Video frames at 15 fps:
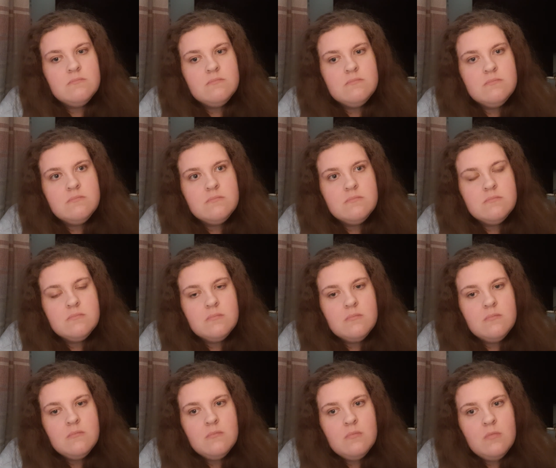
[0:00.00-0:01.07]

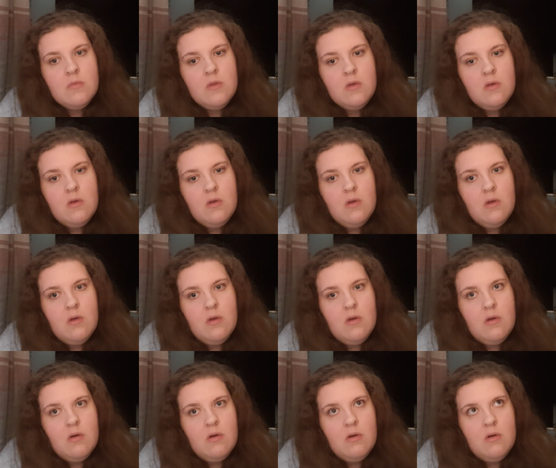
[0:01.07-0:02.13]

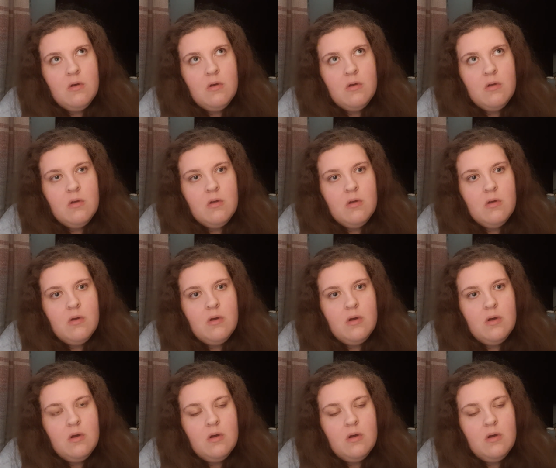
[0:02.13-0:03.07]
No one is speaking in this clip.